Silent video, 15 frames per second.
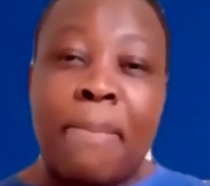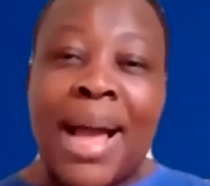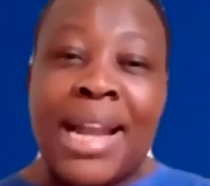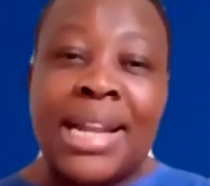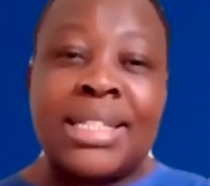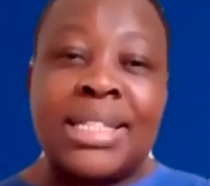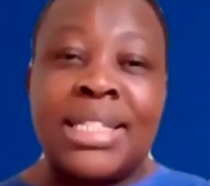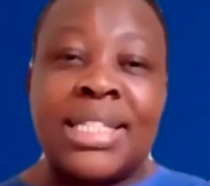
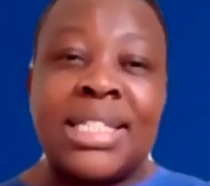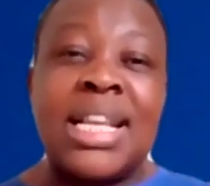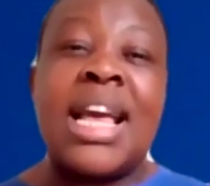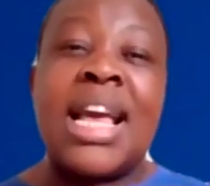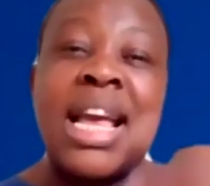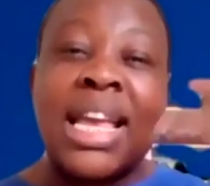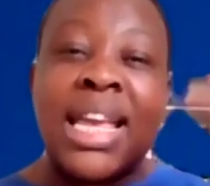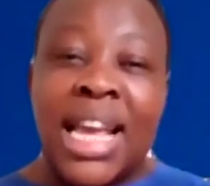panels,
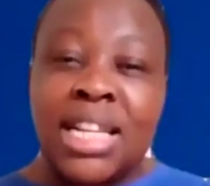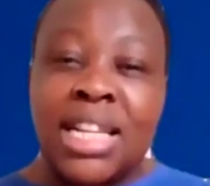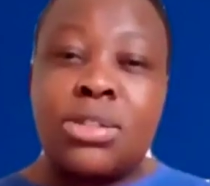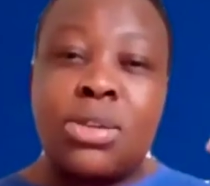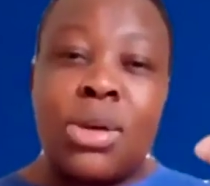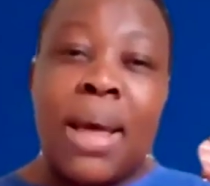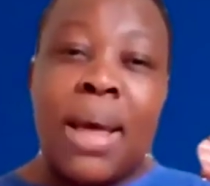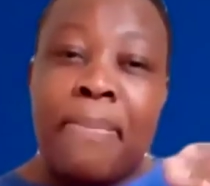get
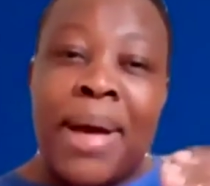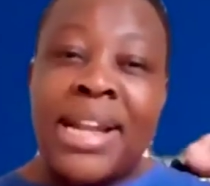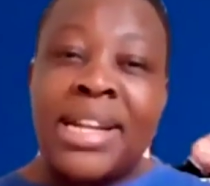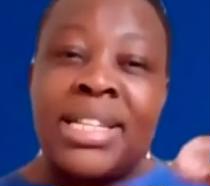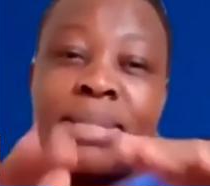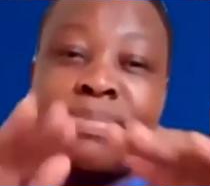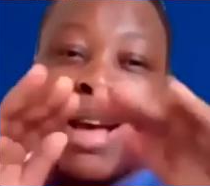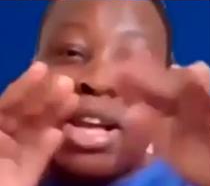solar
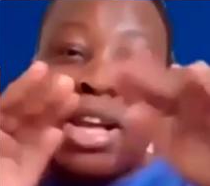panels by